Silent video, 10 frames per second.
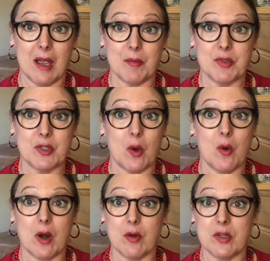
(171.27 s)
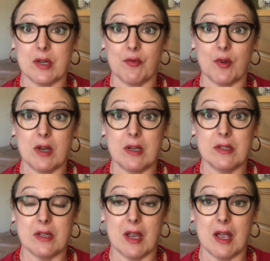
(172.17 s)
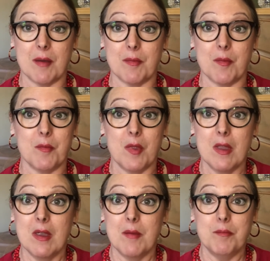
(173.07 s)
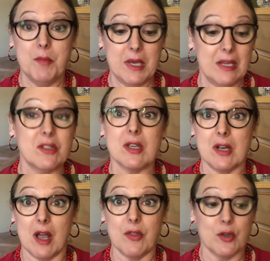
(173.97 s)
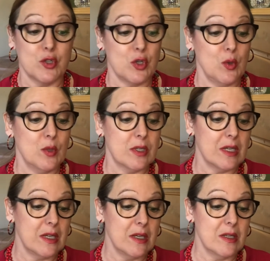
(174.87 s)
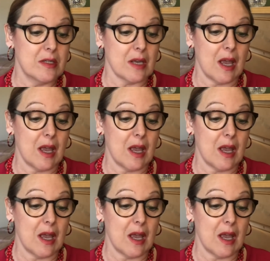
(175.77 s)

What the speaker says: So are different meats and other juices.